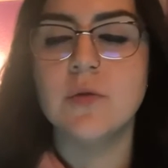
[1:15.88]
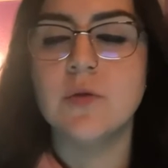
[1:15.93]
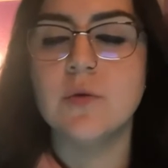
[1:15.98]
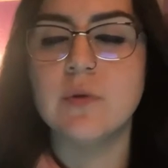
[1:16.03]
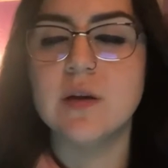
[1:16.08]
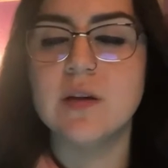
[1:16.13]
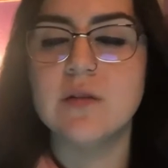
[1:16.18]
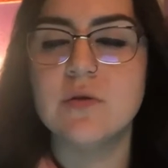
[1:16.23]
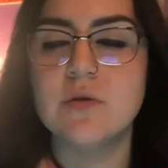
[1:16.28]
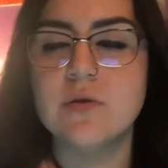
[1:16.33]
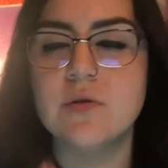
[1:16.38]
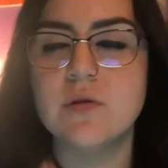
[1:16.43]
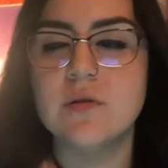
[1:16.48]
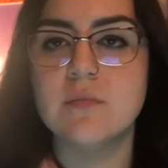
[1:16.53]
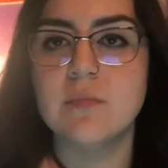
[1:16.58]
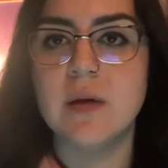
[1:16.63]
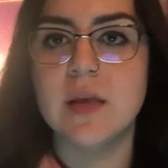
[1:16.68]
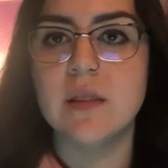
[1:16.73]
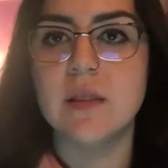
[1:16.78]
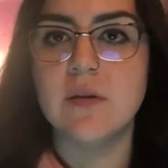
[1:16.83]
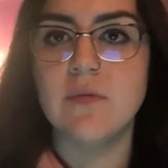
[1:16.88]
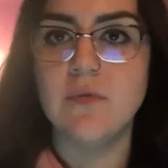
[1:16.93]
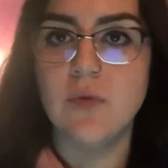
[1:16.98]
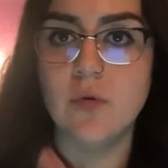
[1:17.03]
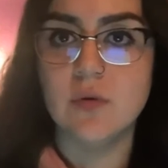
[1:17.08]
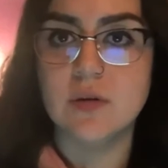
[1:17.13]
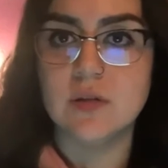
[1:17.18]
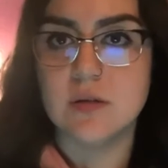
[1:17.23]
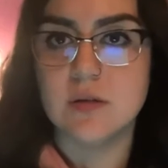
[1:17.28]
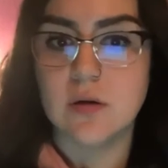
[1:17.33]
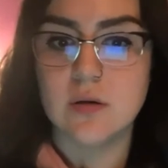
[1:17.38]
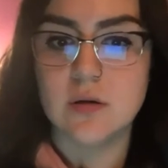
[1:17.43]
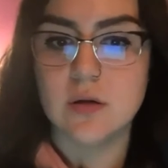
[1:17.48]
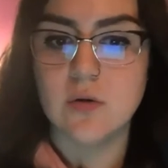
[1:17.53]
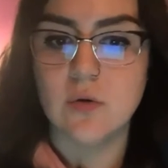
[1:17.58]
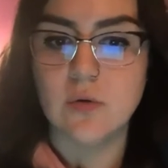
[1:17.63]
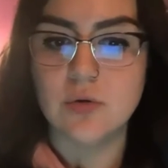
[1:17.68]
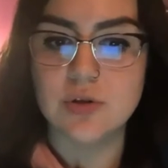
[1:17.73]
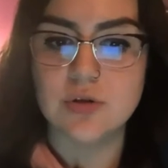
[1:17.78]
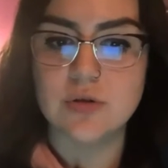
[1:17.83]
The research is mainly focused on
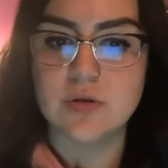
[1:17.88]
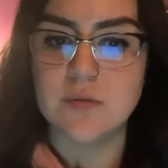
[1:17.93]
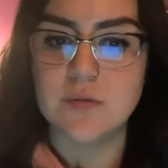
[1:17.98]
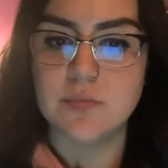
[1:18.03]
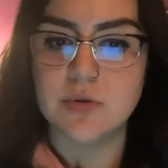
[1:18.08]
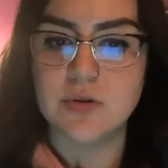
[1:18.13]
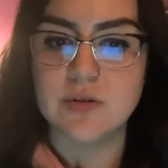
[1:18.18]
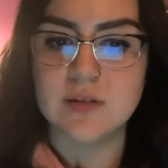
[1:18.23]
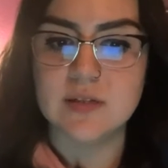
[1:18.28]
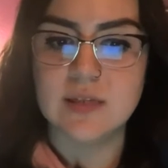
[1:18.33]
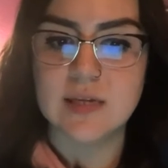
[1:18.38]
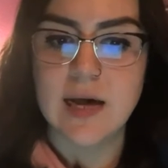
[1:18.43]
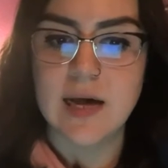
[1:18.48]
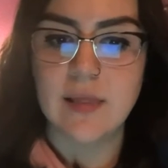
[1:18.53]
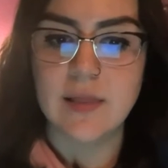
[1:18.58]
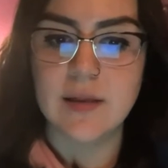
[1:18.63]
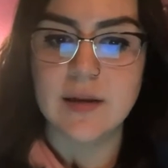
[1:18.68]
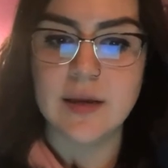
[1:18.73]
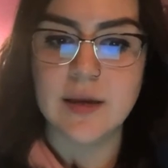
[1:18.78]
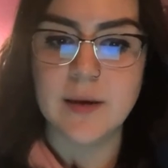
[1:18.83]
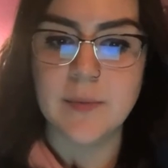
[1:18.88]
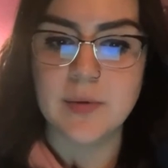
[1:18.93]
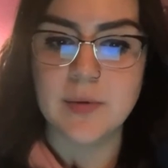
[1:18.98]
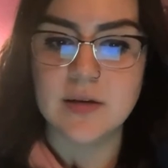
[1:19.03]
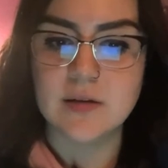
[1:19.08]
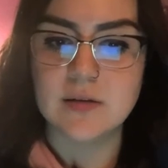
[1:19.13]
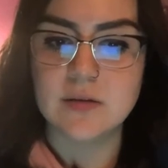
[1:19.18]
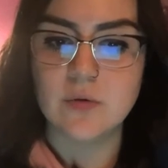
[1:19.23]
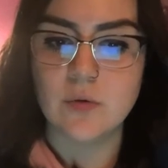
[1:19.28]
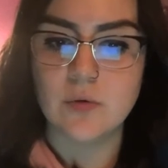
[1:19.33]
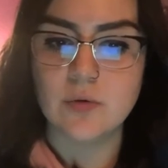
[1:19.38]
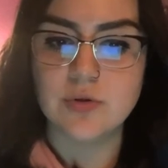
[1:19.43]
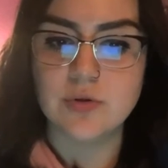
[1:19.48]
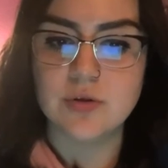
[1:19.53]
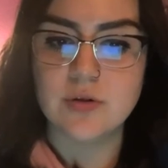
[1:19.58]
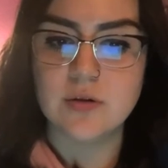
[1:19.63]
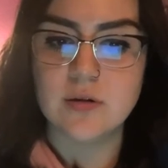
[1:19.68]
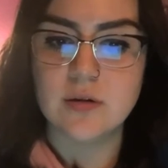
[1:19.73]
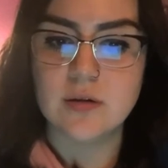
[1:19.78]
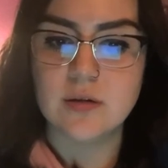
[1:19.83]
culture and personality because
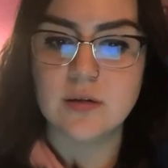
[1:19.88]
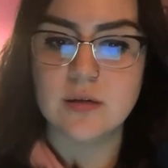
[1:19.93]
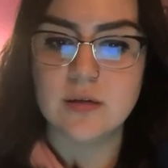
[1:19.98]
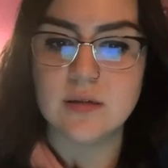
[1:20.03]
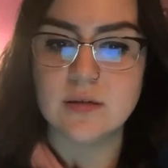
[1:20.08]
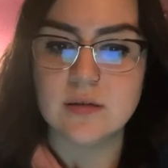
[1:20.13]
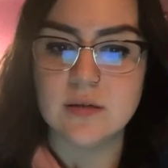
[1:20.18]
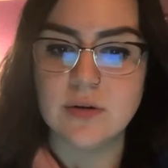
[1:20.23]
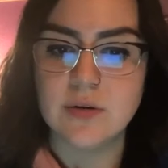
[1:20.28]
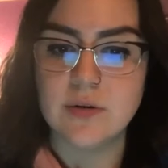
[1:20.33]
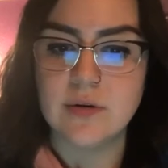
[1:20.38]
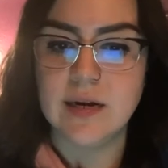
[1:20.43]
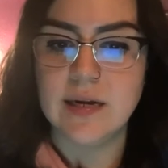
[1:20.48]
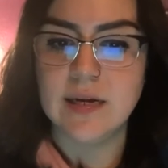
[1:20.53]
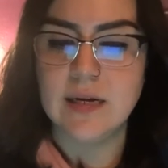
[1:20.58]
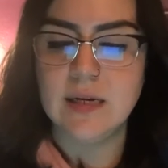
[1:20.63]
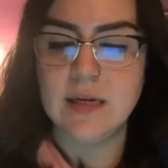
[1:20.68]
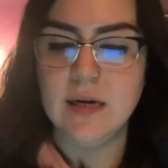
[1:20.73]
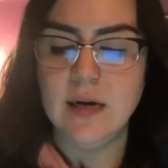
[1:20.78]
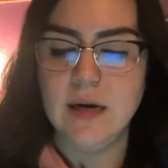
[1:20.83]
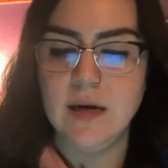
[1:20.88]
culture is a great